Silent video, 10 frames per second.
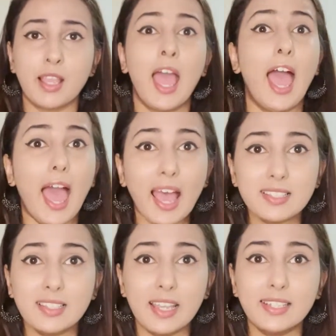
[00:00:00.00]
as
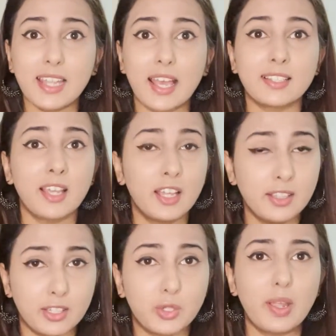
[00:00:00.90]
late as the
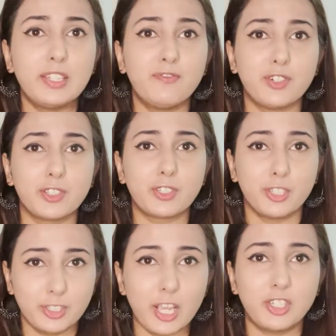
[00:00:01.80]
21st
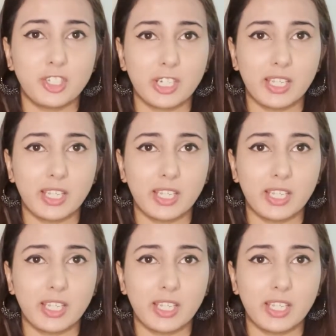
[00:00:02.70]
century.